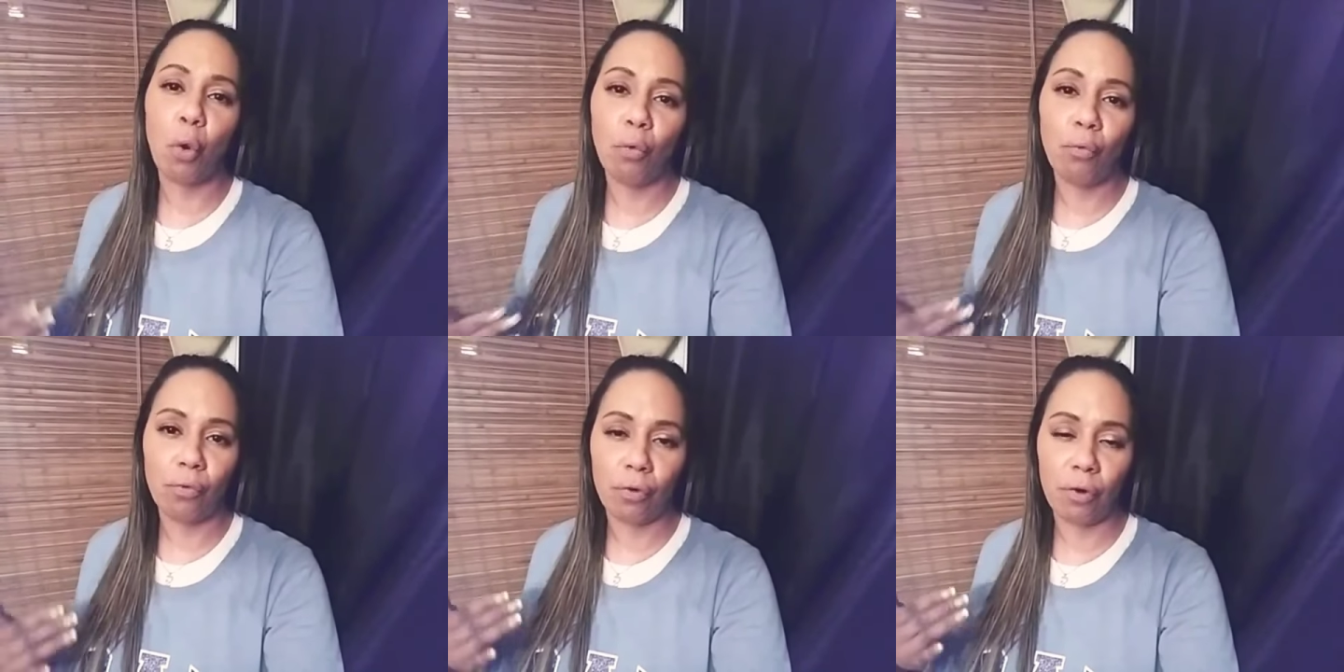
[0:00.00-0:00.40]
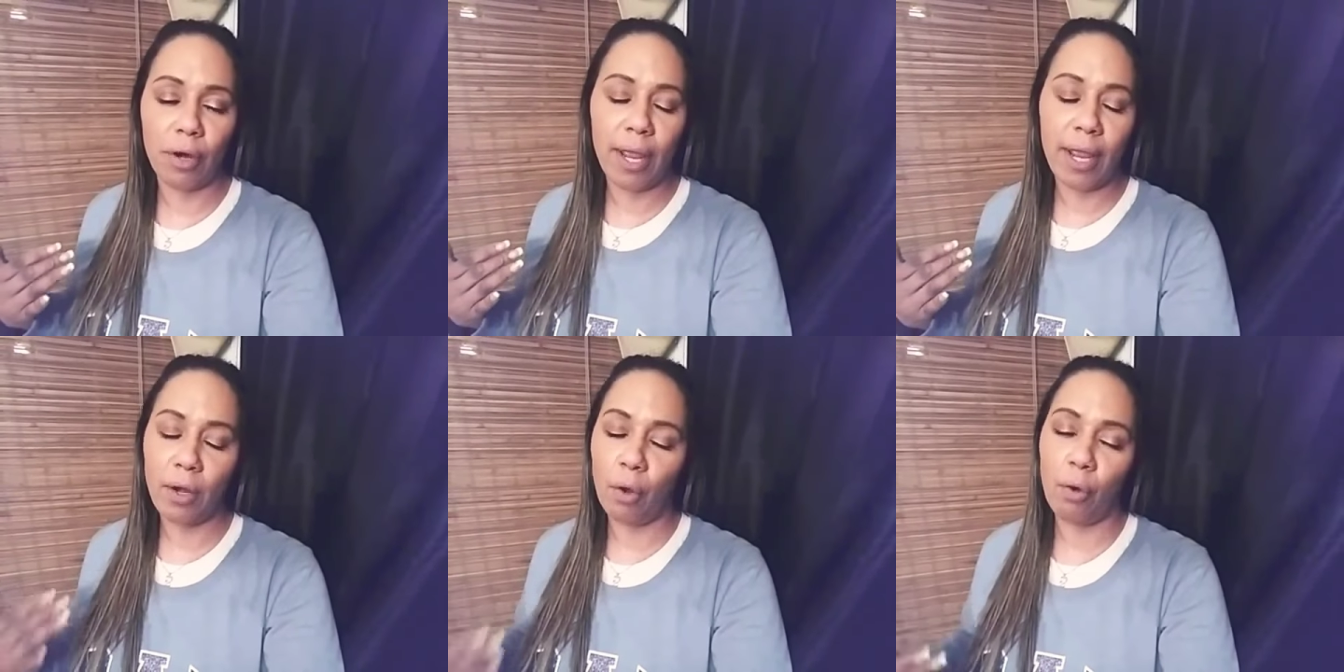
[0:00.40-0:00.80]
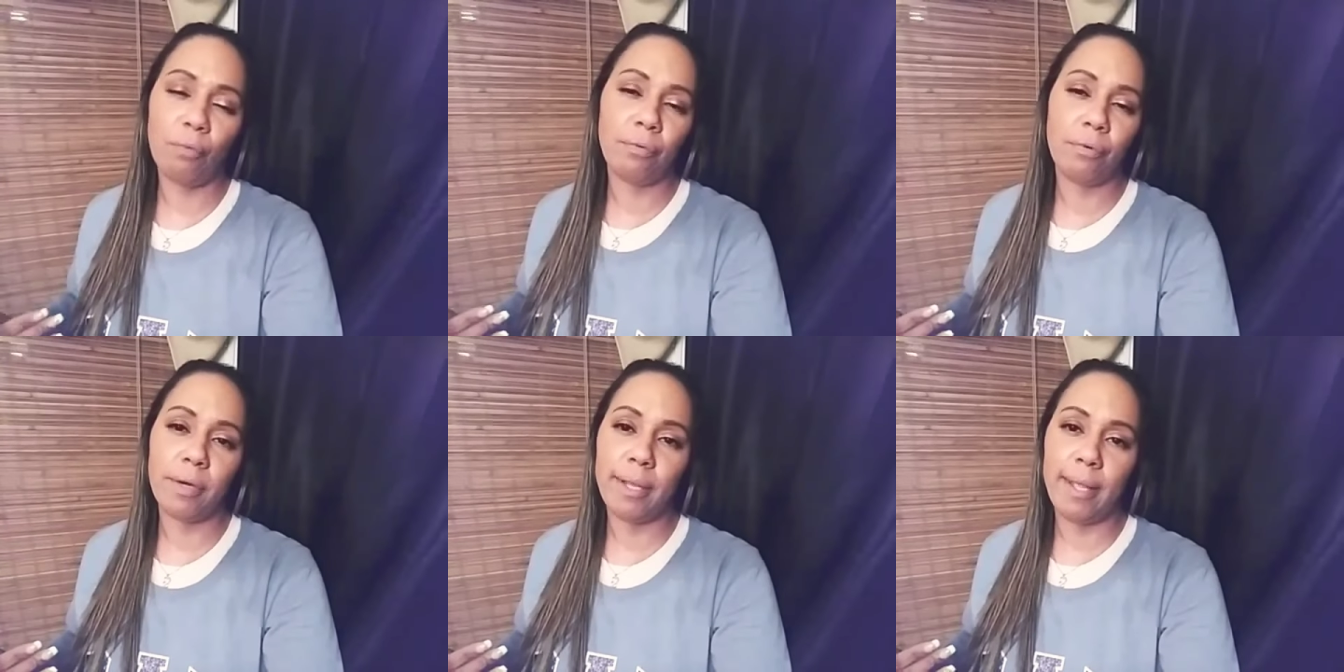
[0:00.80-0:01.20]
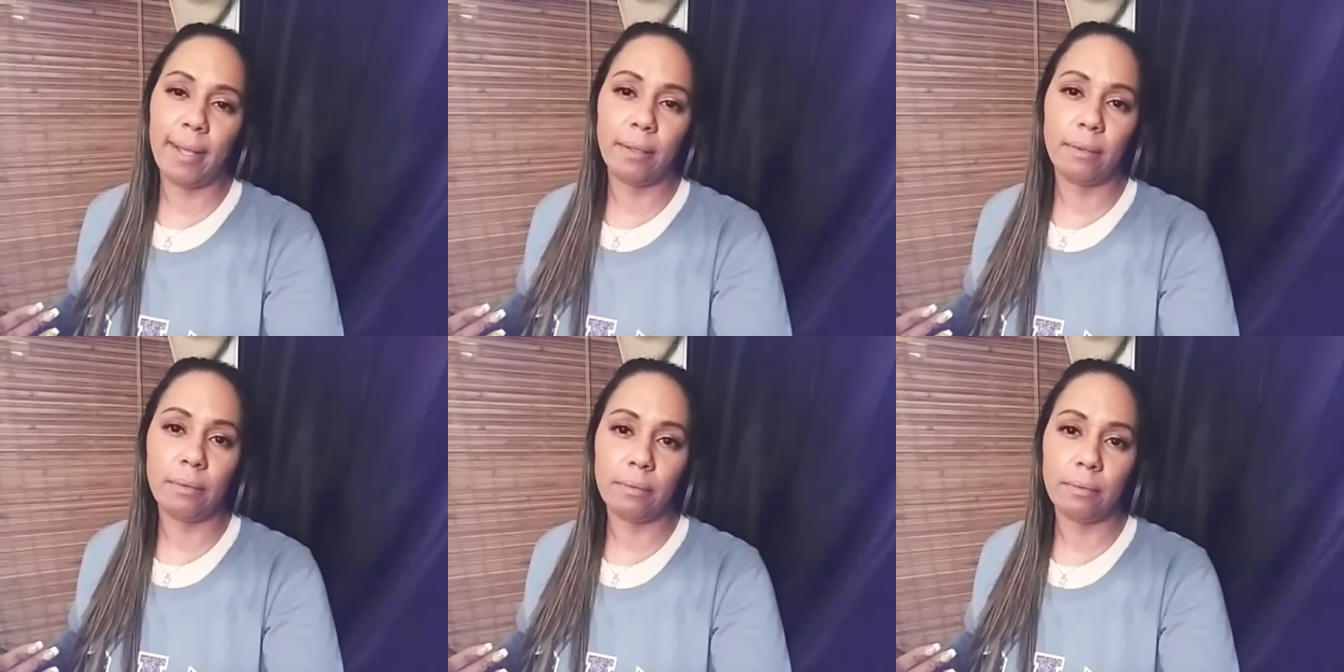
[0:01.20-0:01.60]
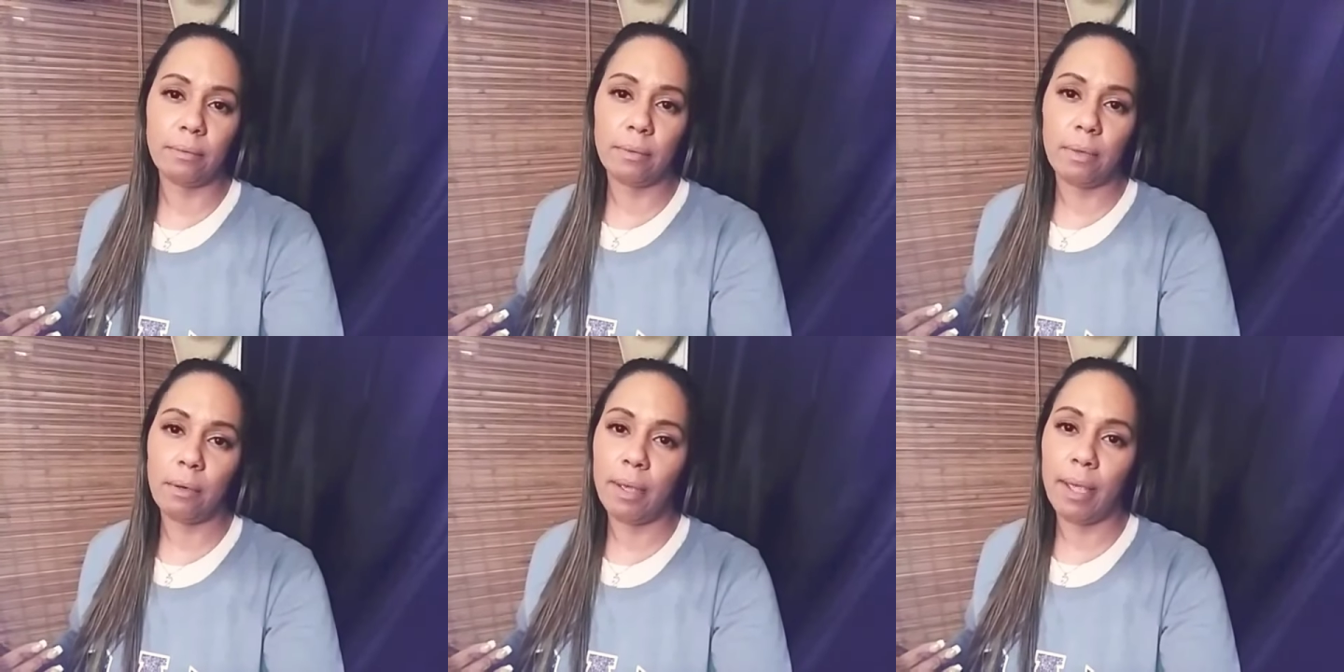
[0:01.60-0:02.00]
over and over again,
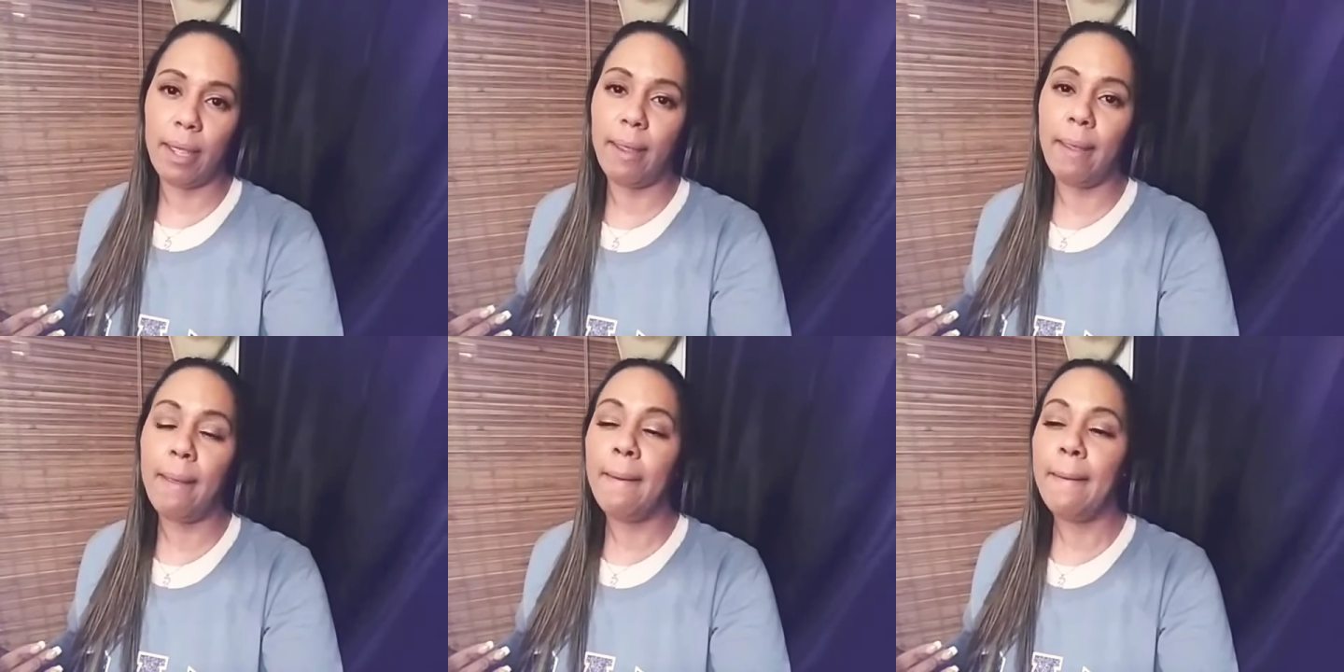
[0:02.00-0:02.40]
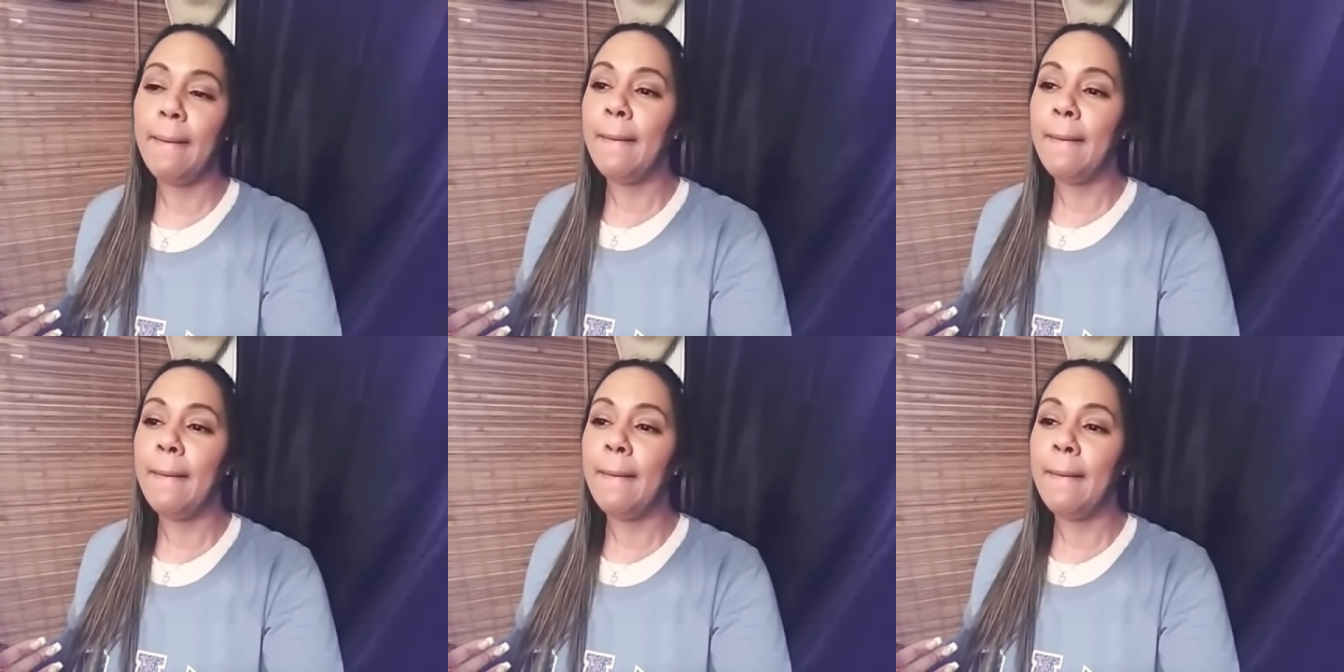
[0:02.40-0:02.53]
okay?